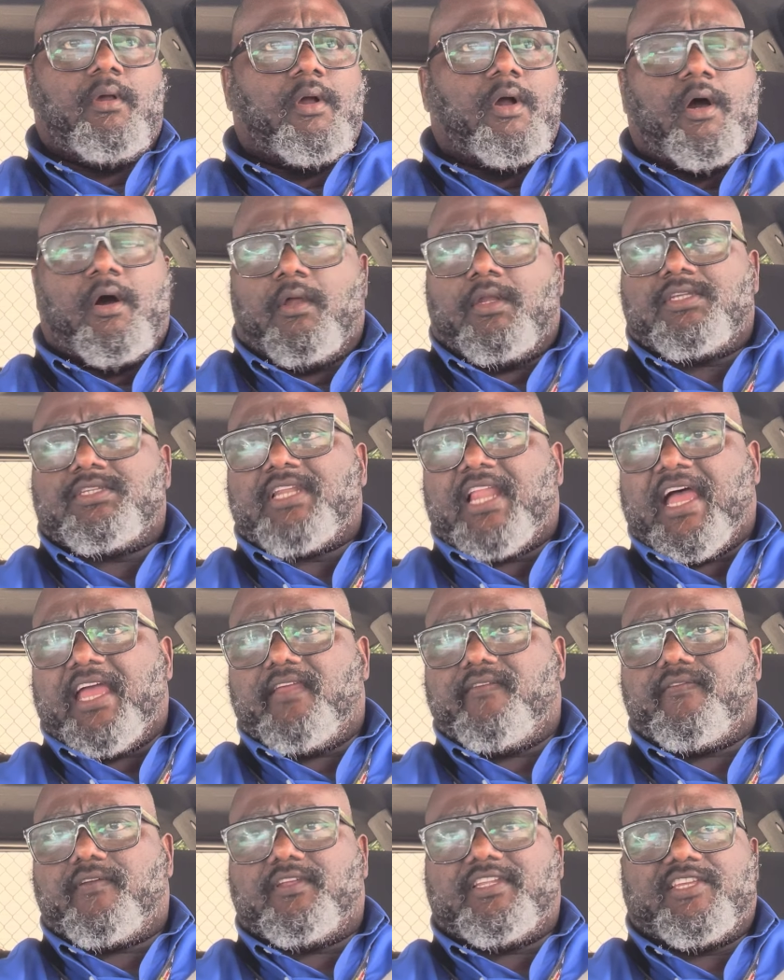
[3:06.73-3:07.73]
all his
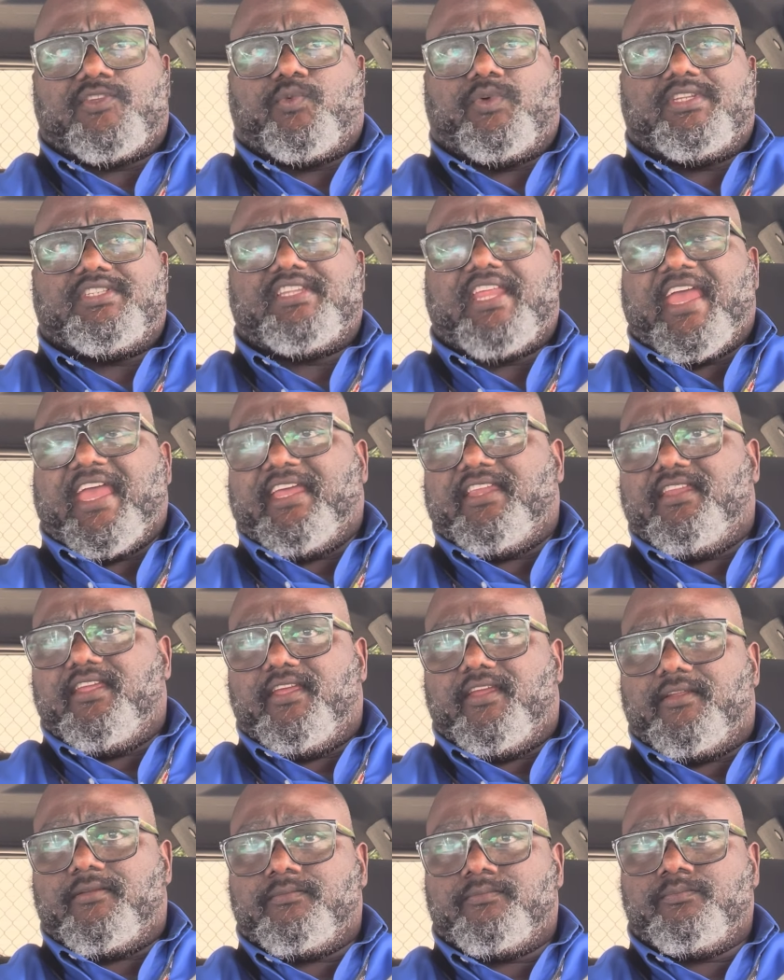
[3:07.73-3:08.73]
life because that's what his dad
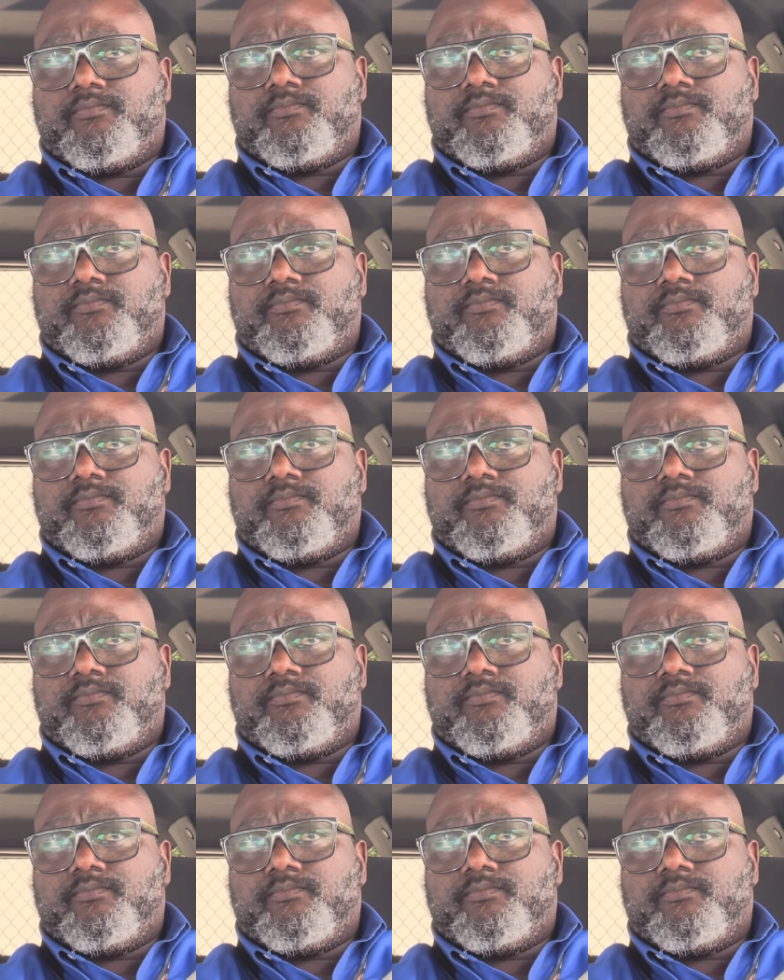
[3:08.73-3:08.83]
did.